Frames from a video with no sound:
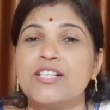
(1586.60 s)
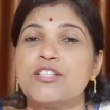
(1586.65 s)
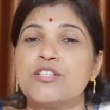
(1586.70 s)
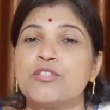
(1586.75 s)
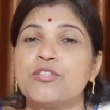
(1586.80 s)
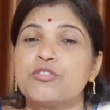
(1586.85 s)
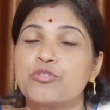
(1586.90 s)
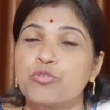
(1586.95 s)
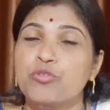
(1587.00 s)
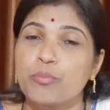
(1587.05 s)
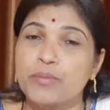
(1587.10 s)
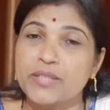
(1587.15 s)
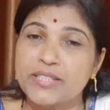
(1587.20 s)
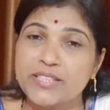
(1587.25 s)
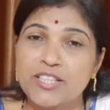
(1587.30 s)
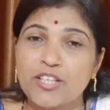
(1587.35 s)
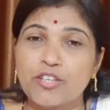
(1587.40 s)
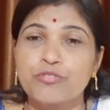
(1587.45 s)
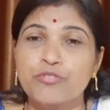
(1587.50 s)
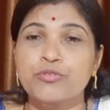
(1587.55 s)
so many
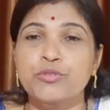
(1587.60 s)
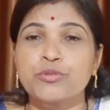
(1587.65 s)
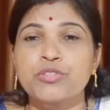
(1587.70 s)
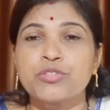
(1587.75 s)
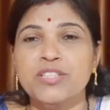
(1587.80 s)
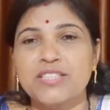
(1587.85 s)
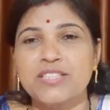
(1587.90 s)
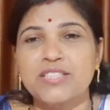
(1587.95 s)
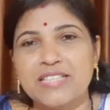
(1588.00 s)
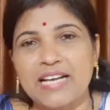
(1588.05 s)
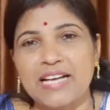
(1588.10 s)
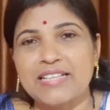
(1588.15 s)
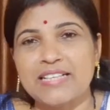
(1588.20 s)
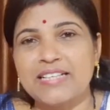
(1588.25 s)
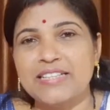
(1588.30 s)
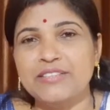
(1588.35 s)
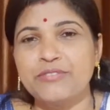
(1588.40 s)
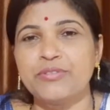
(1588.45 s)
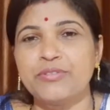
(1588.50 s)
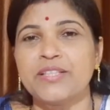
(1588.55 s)
of you just start
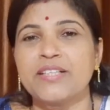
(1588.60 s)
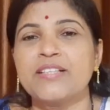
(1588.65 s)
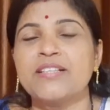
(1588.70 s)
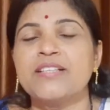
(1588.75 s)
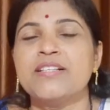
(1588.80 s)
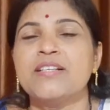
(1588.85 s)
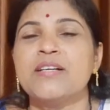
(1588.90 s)
leaving.